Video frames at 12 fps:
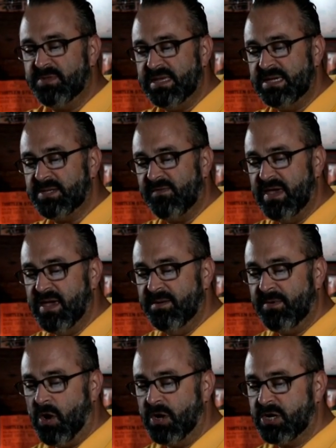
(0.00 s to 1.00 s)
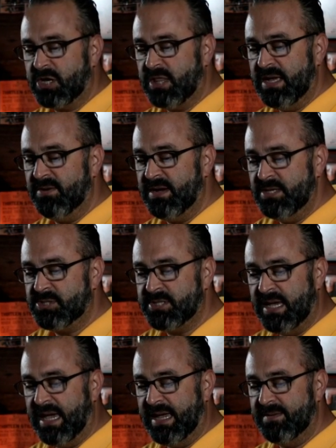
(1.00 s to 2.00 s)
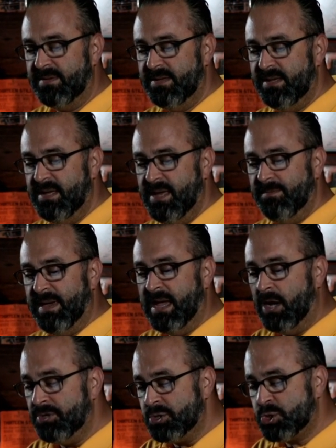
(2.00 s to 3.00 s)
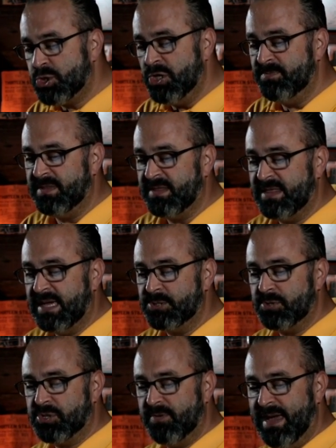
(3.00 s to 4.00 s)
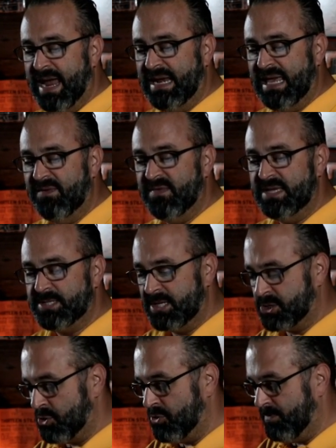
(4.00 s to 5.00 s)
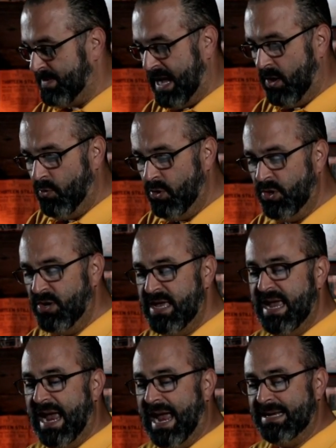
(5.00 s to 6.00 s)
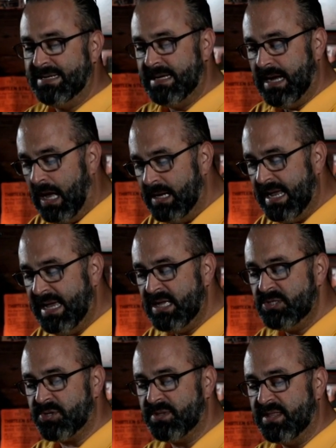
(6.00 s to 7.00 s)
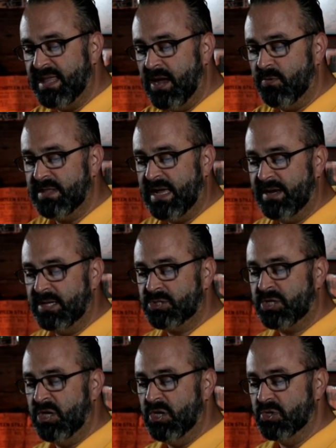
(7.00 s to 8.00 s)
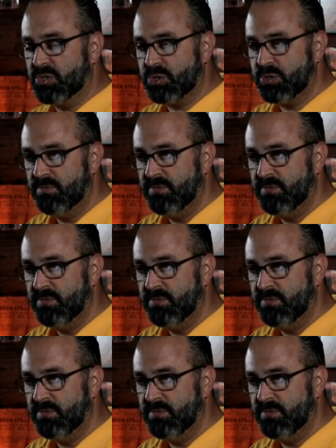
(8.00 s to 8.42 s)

things of him are clearly seen, being understood by the things which are made, even his eternal power and Godhead, so that they are without excuse.